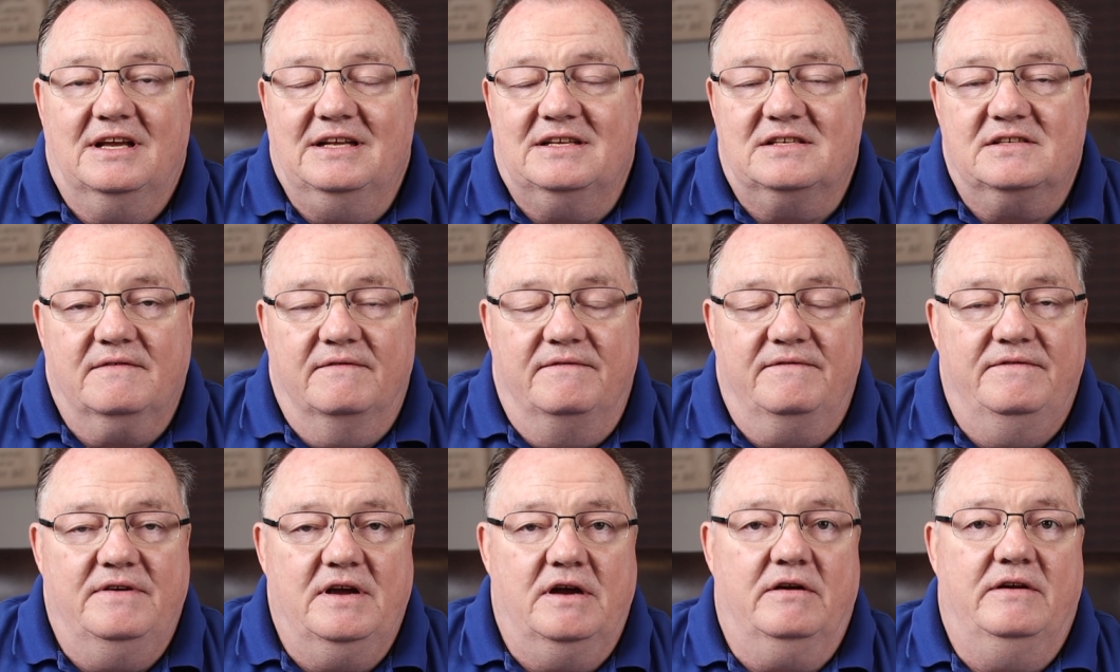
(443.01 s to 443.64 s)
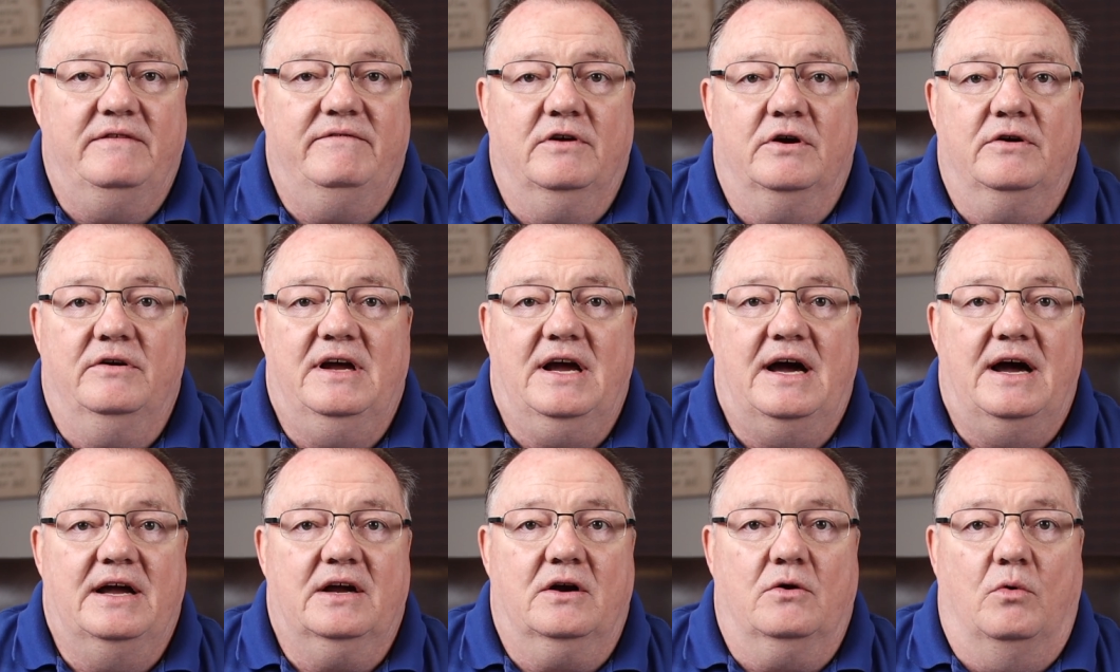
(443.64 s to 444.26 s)
It's very
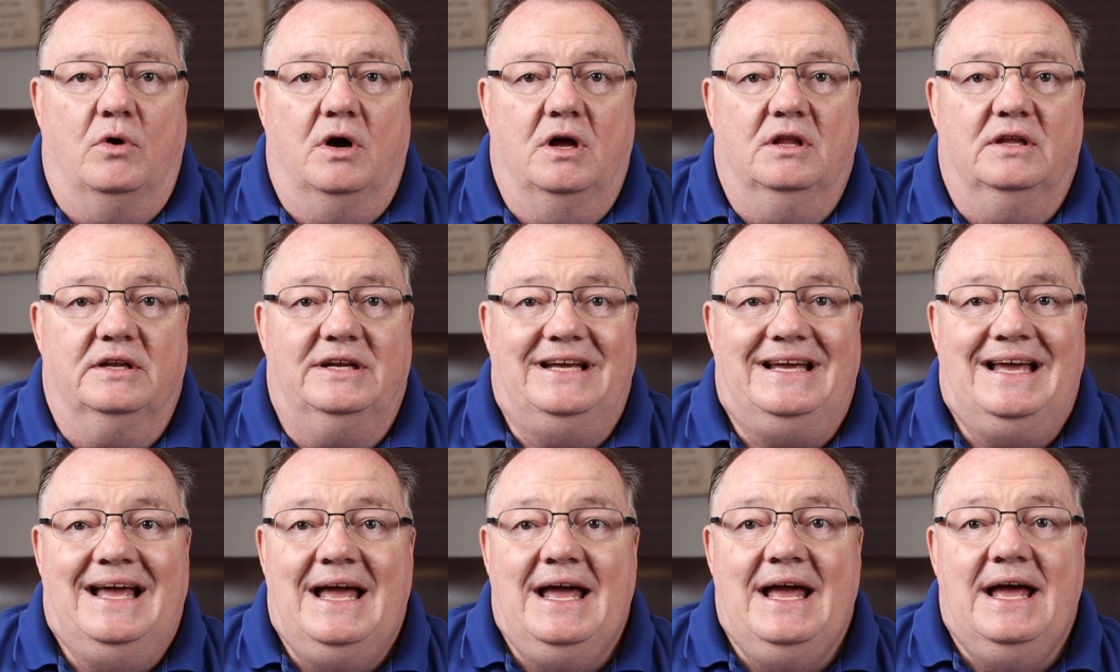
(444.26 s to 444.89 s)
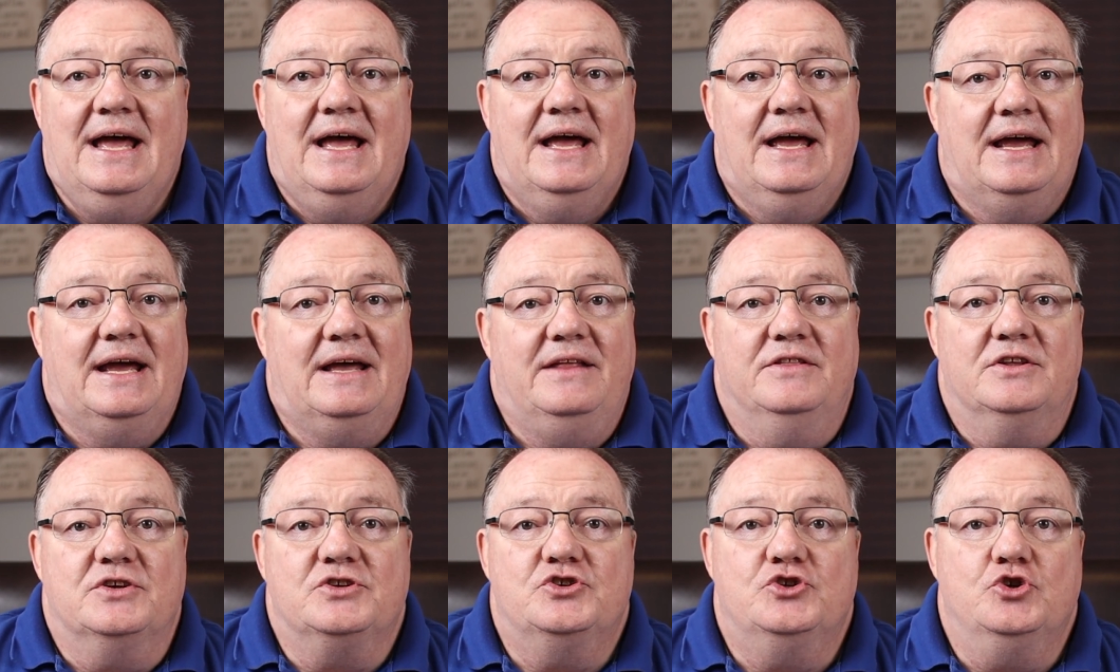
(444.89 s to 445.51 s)
high quality,
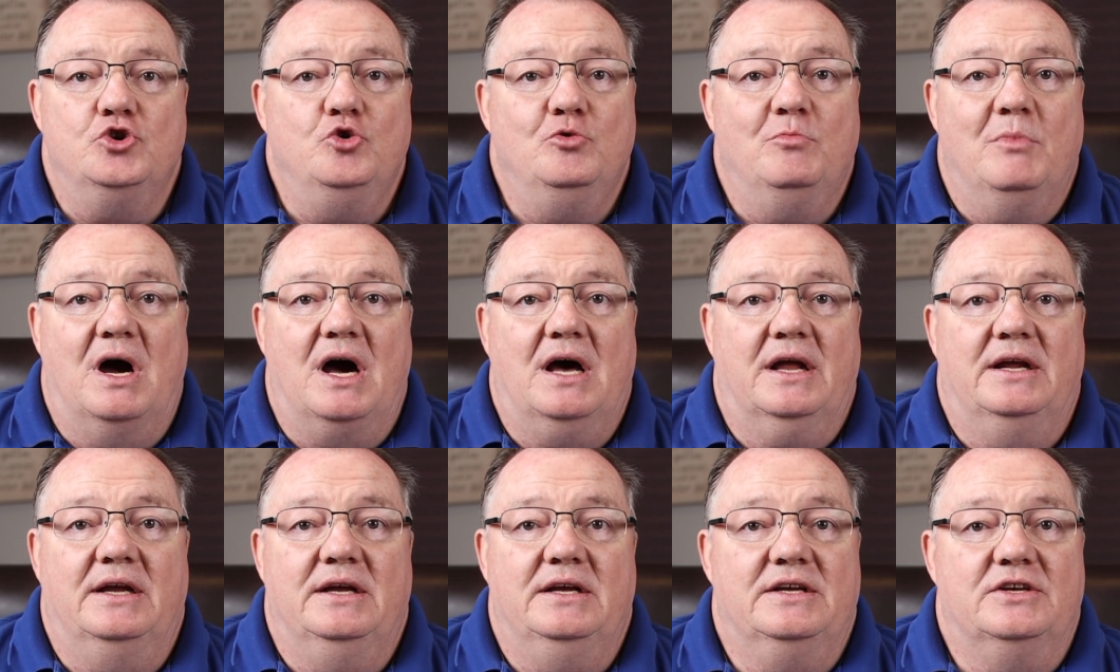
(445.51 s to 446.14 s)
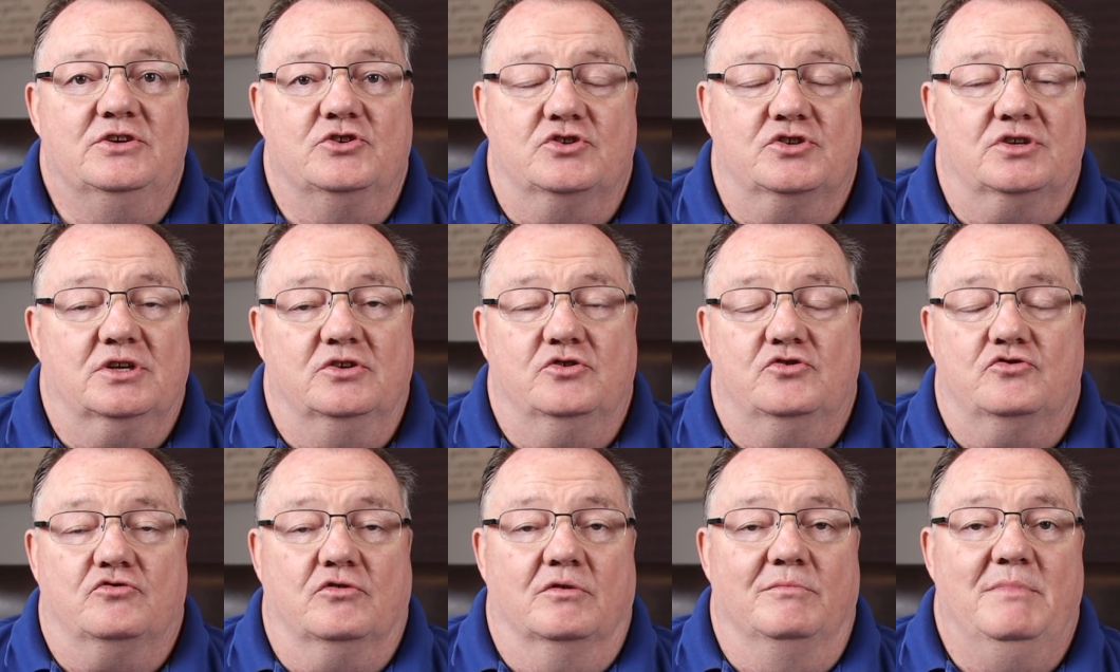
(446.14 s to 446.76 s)
and the zoom on it is
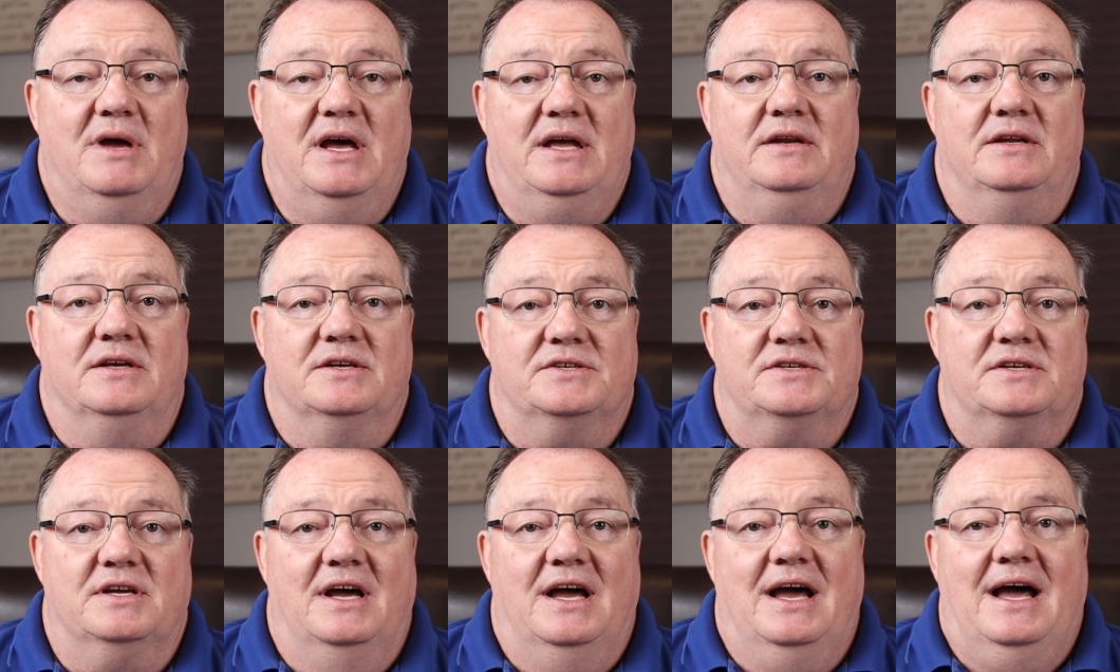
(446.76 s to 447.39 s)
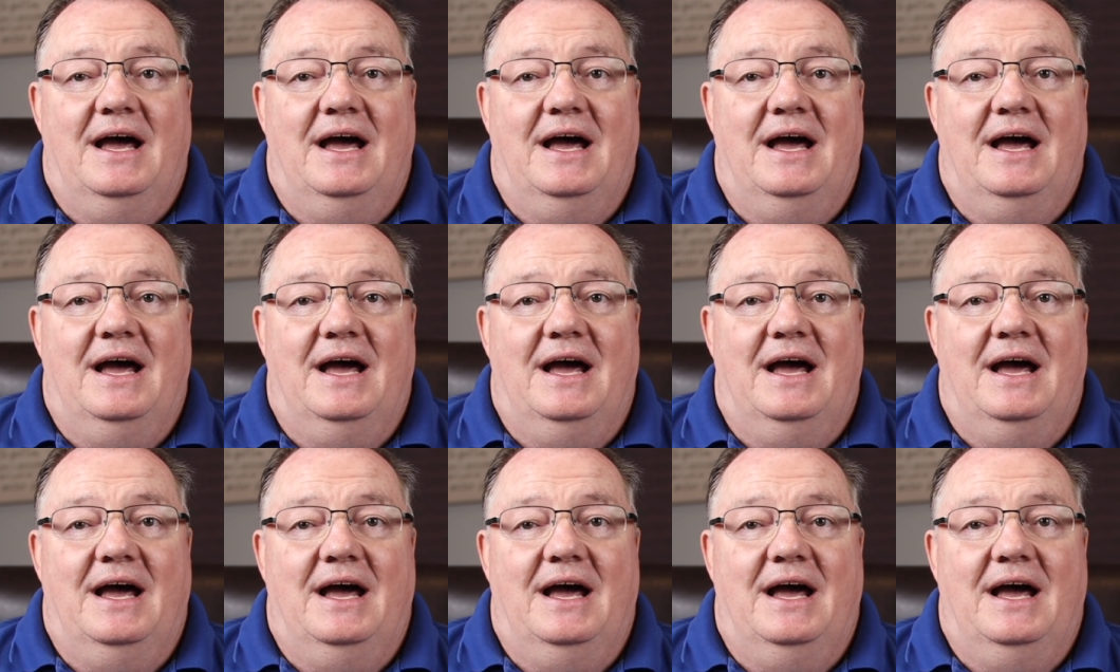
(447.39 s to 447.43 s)
tremendous.